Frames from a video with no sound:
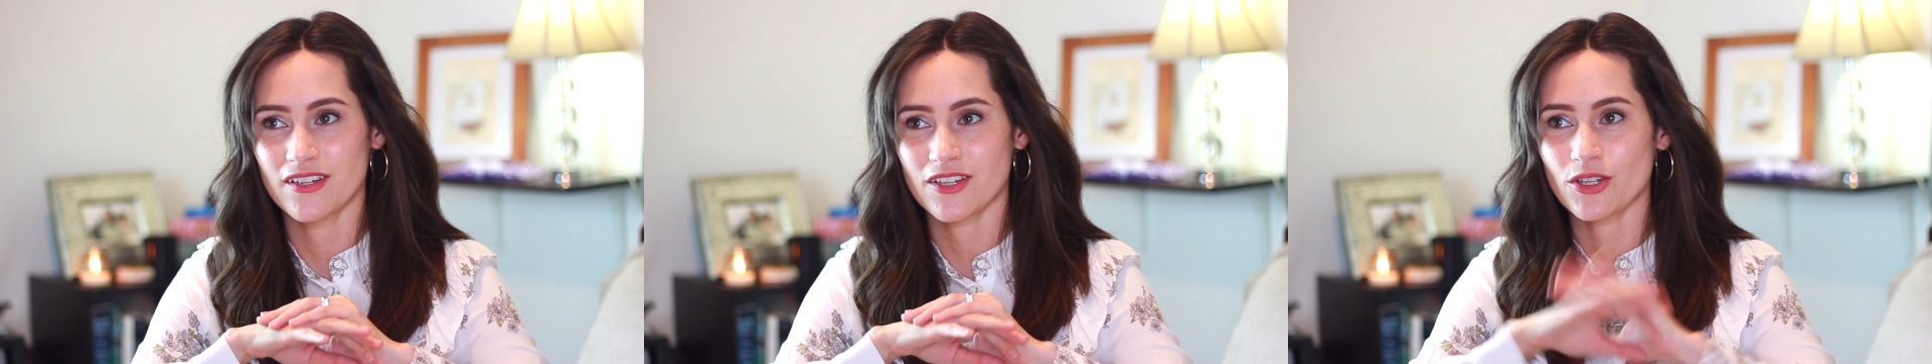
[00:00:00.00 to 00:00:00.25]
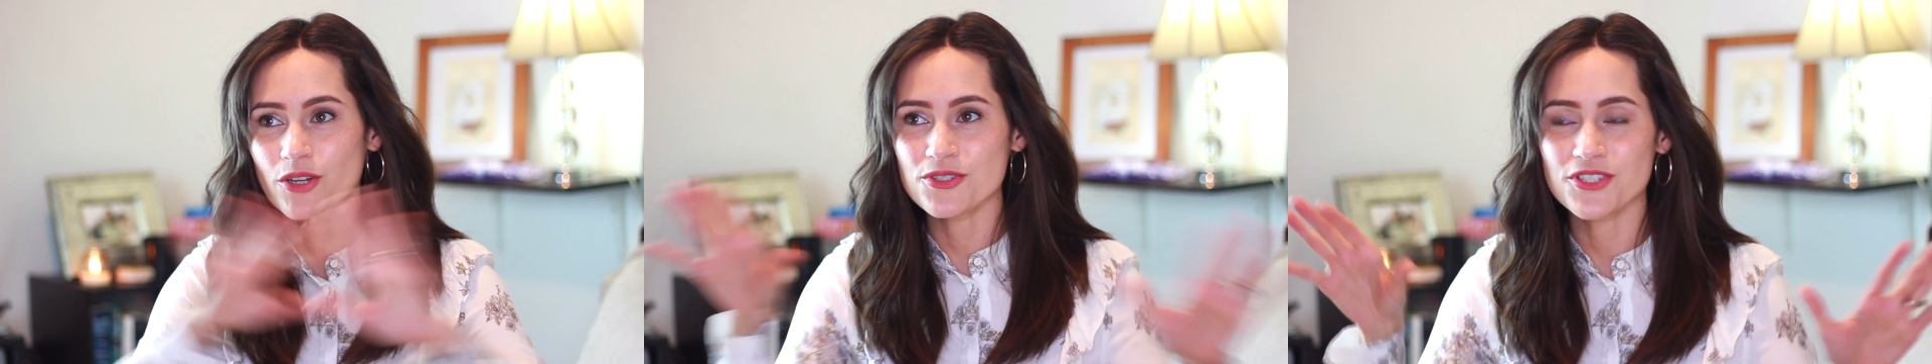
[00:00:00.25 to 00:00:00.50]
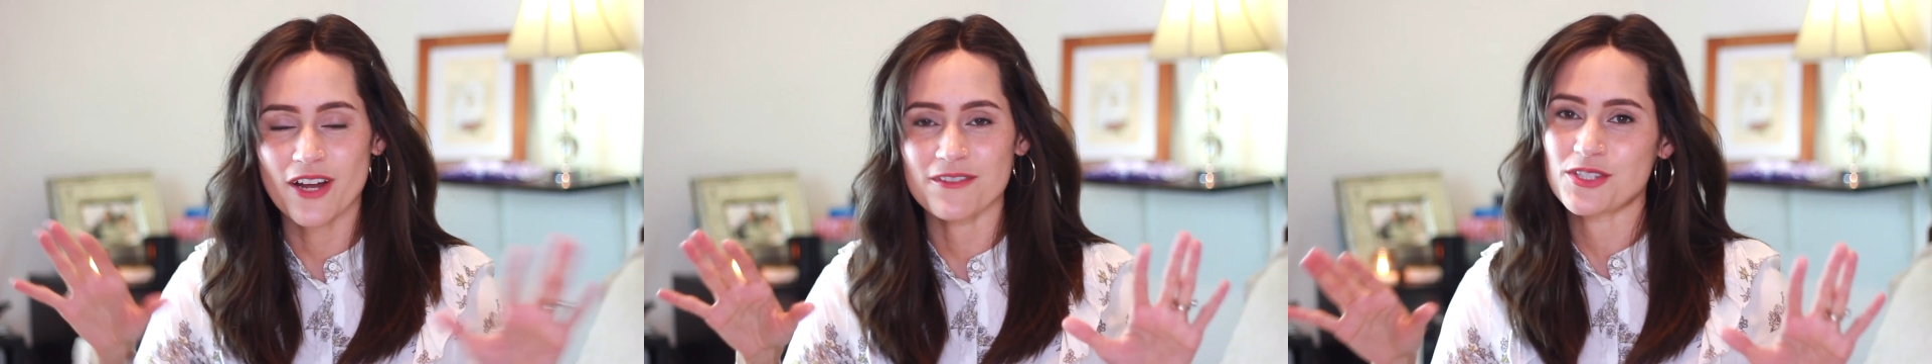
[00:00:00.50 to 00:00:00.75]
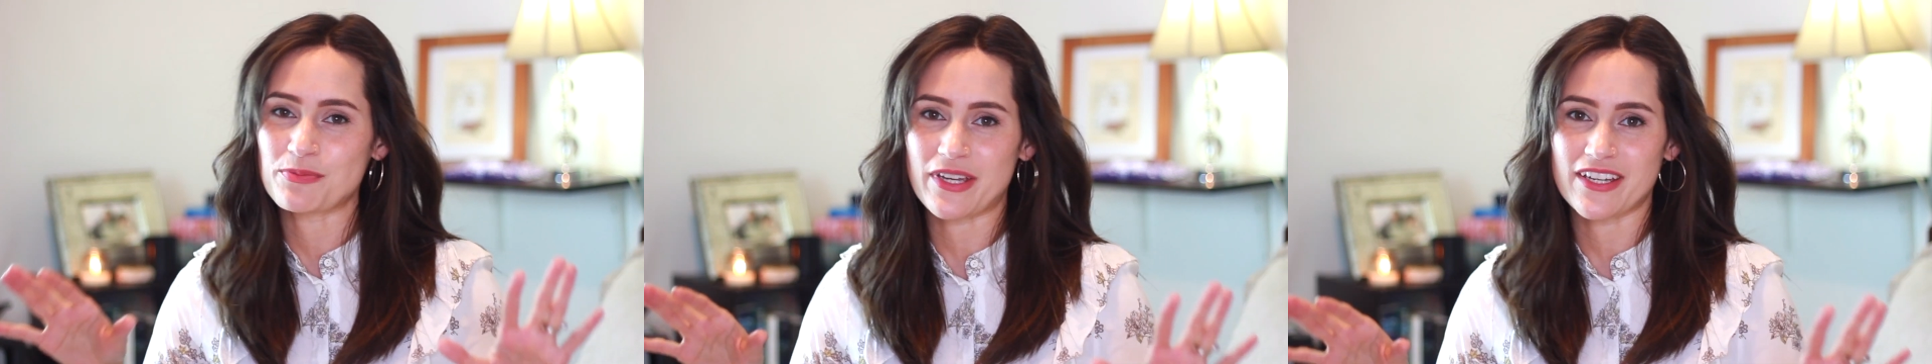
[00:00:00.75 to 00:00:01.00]
closed off
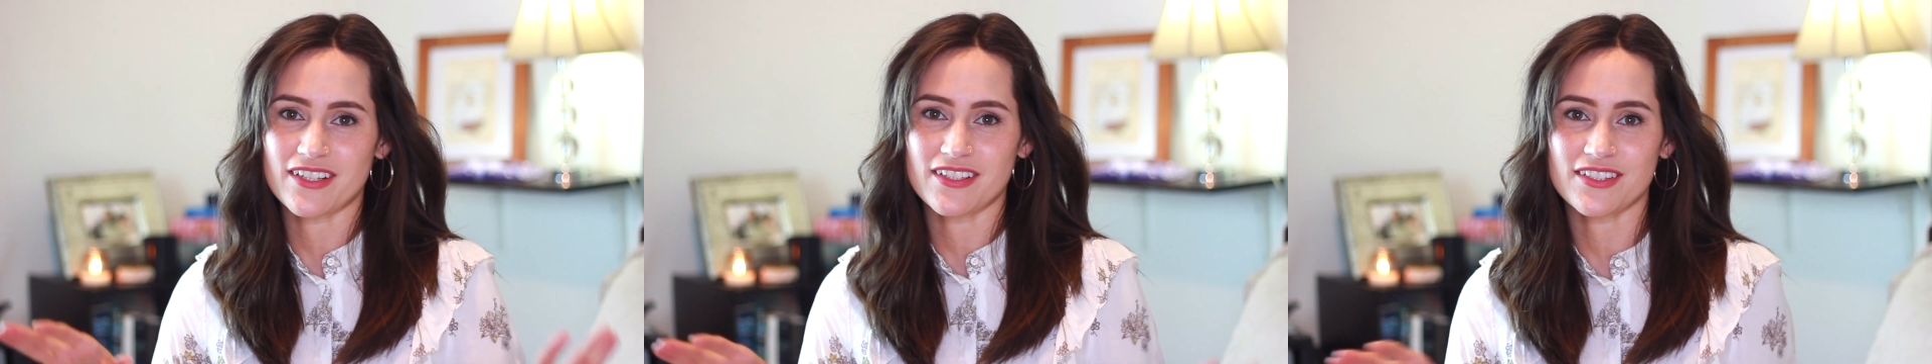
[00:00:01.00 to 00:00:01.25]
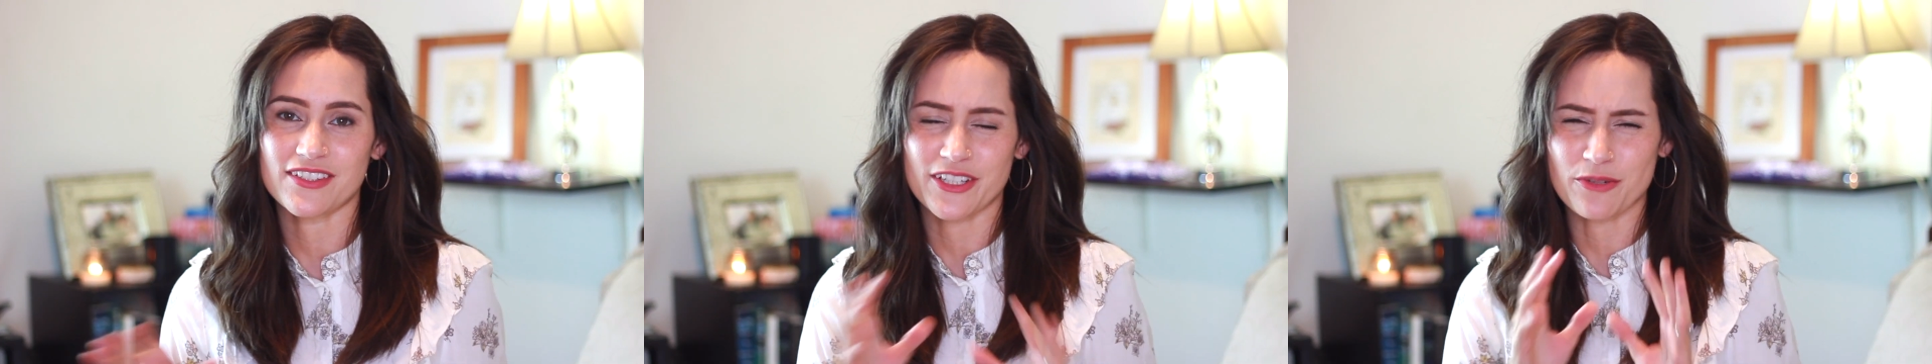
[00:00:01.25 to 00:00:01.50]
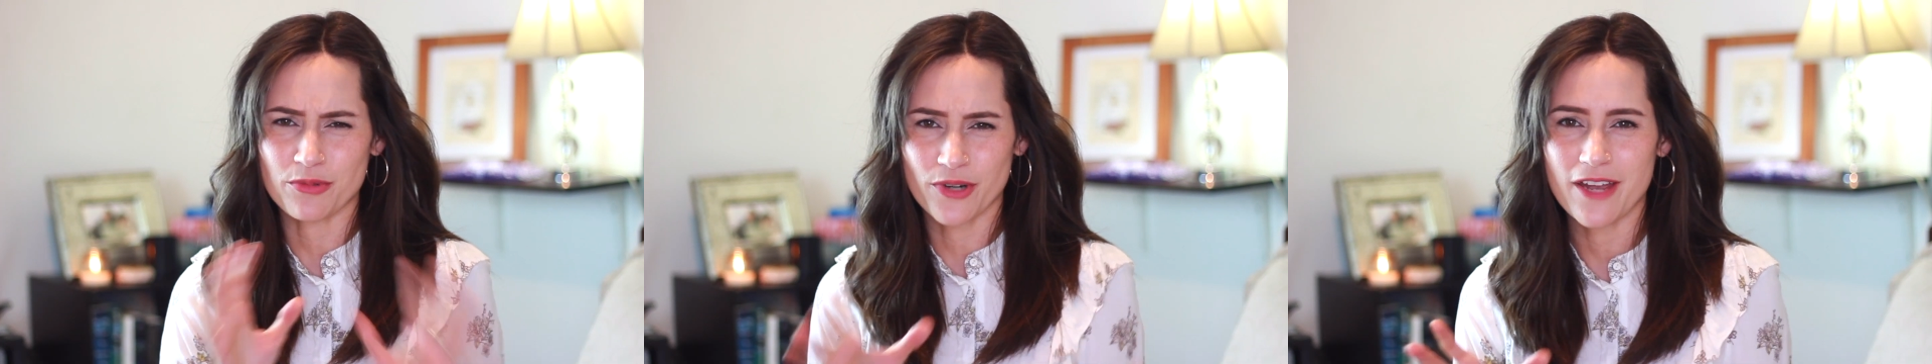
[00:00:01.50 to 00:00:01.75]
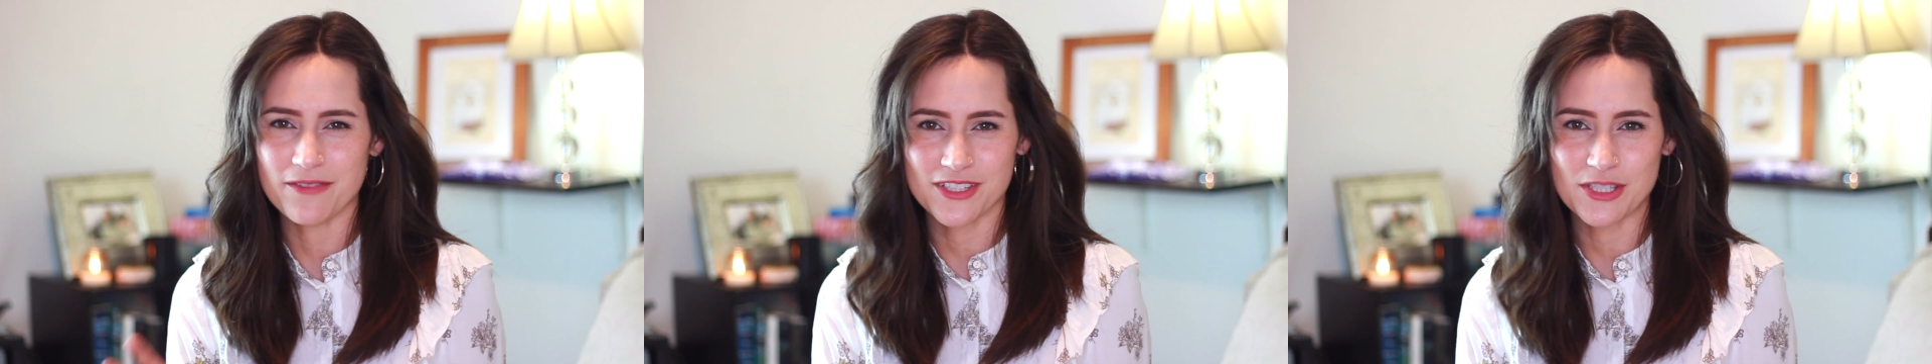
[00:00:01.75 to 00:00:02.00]
space, like a
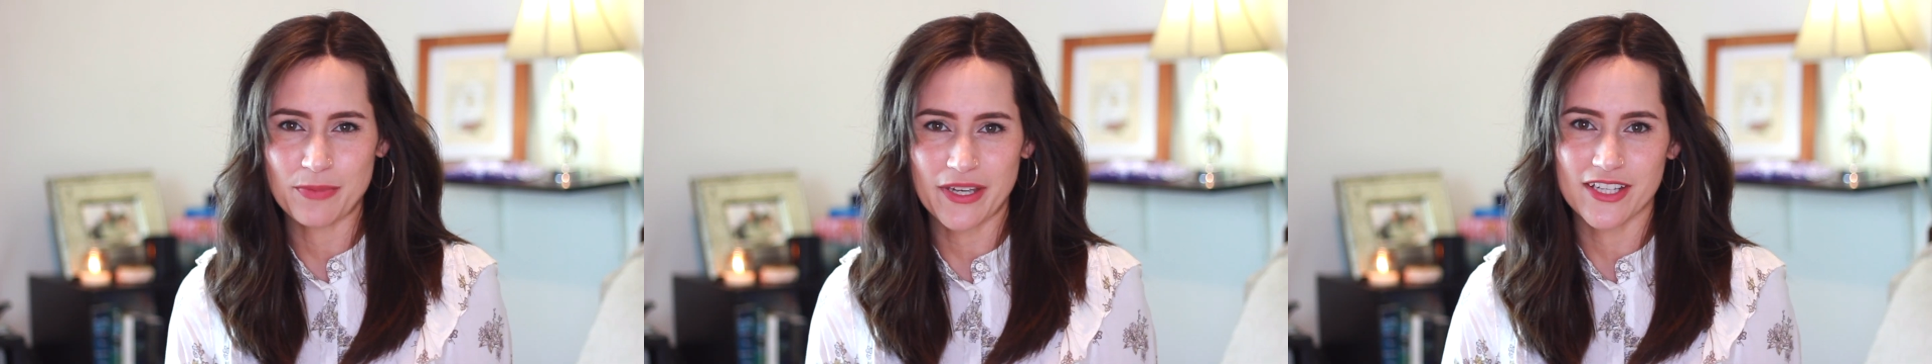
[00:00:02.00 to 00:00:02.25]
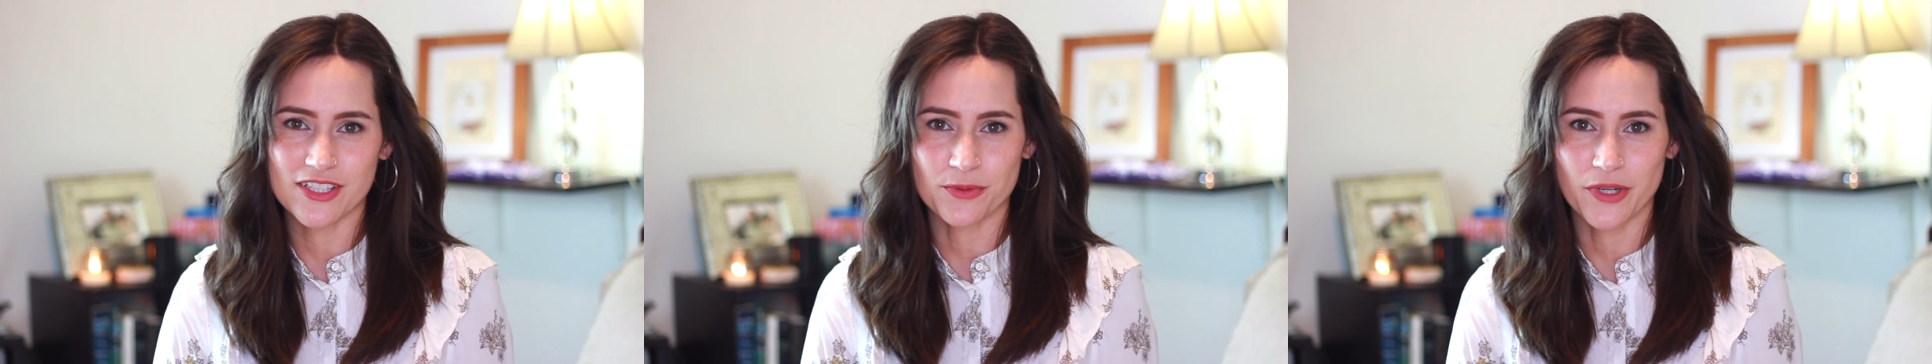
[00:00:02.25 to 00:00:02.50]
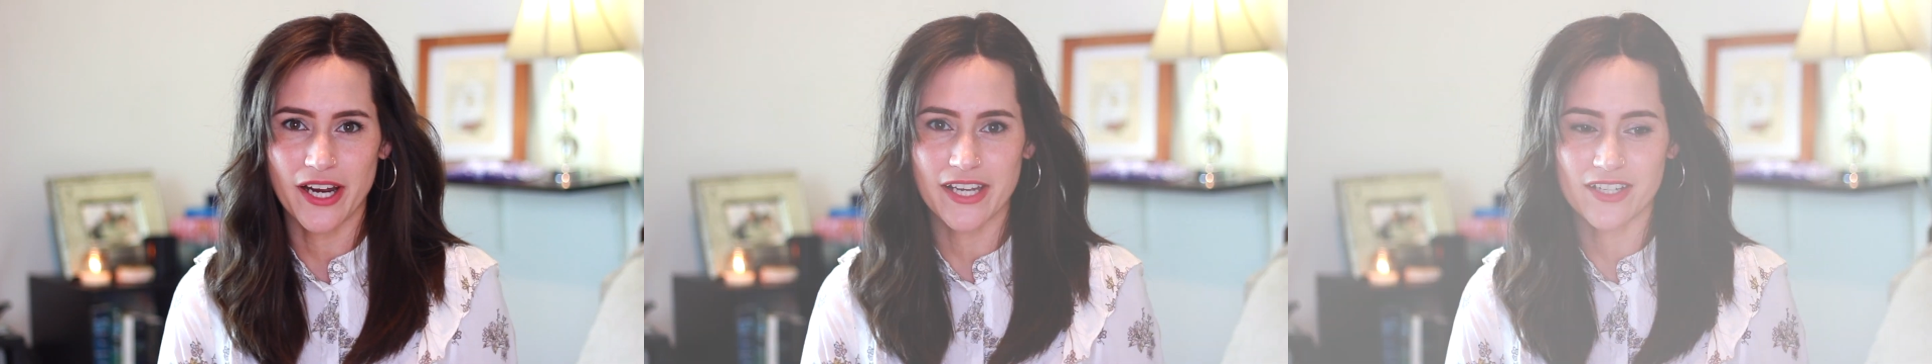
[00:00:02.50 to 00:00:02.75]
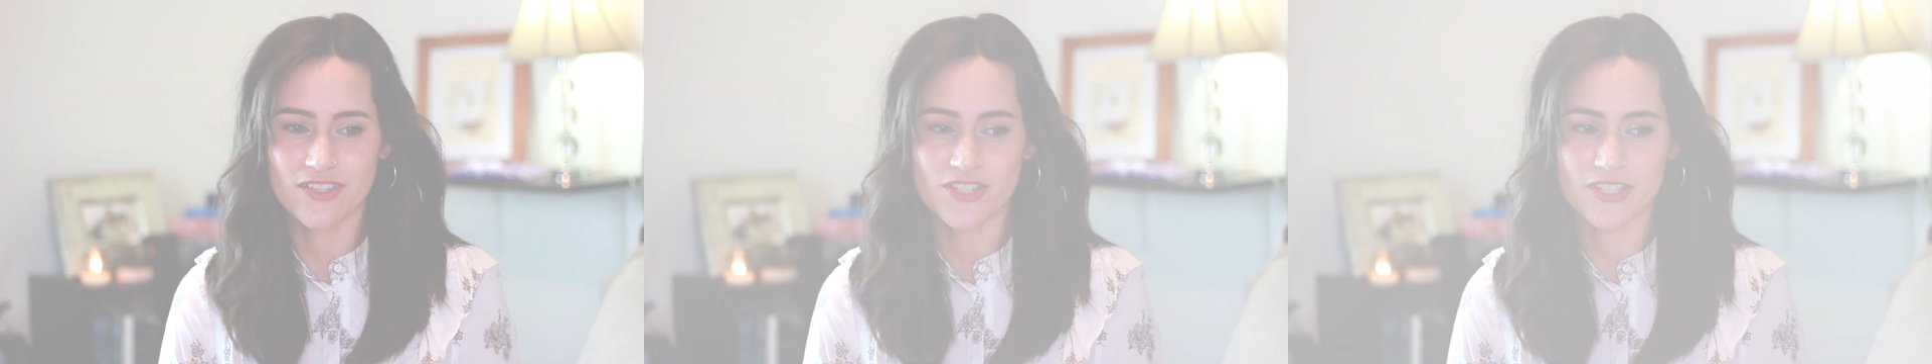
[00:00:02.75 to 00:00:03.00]
private space where I
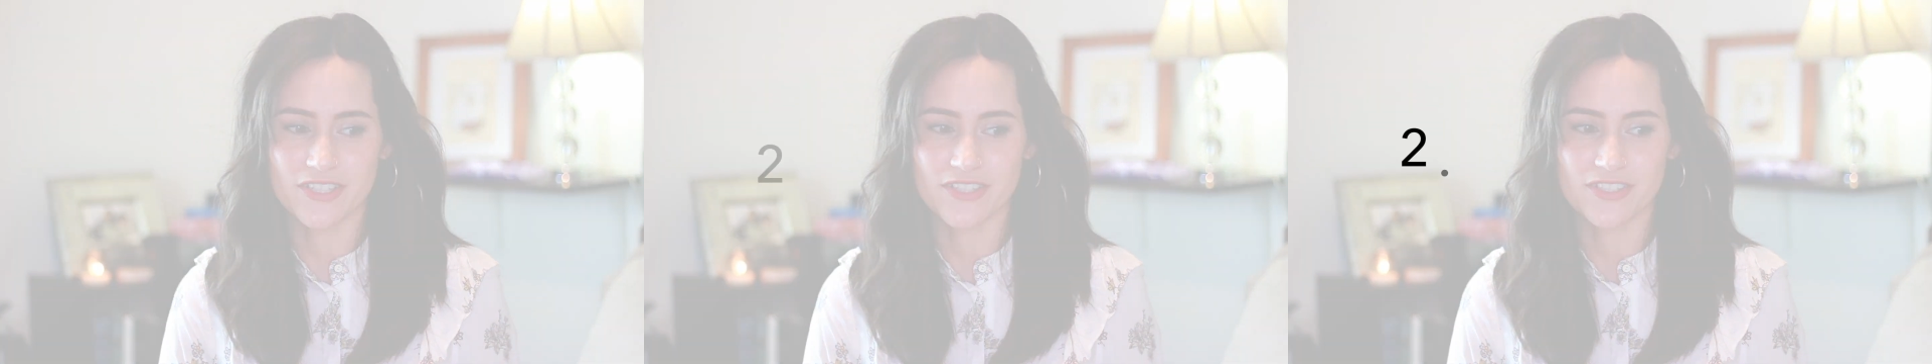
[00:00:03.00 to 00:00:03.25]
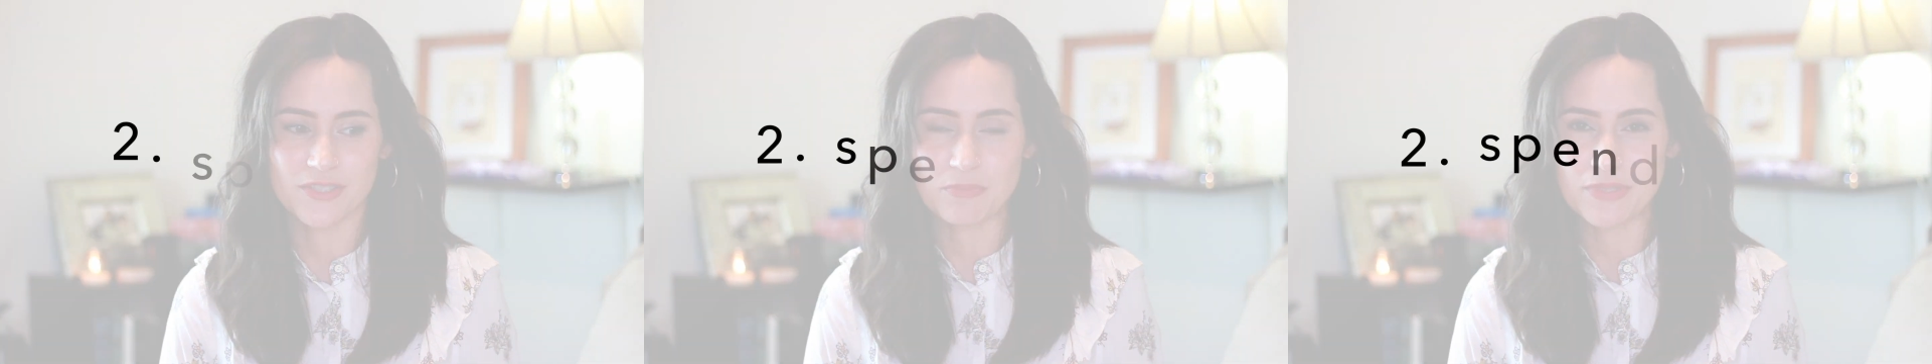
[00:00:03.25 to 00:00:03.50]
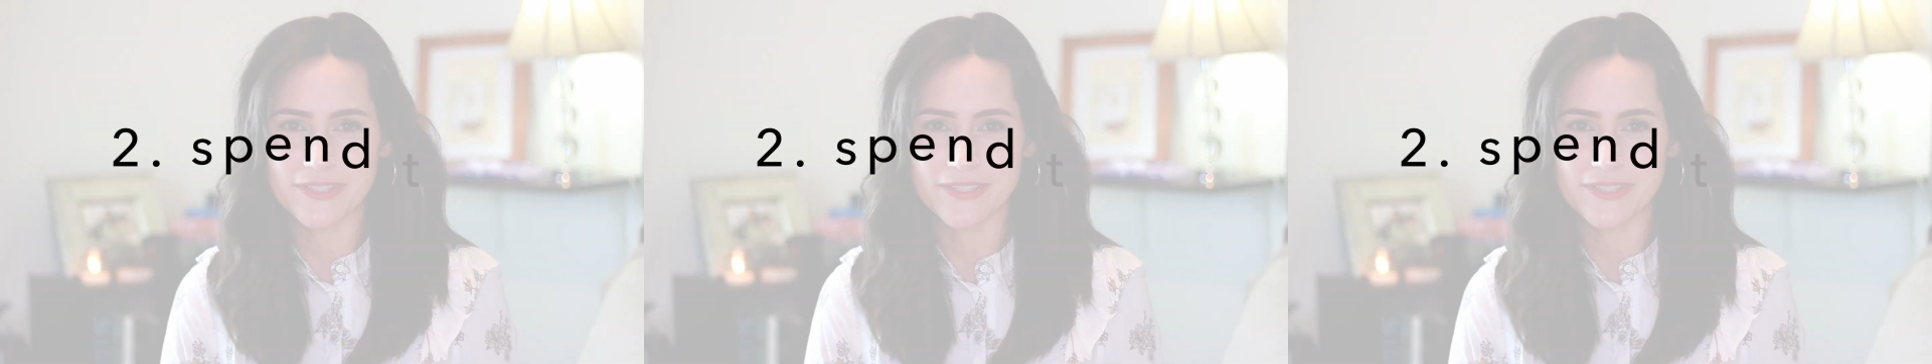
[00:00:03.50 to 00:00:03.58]
can just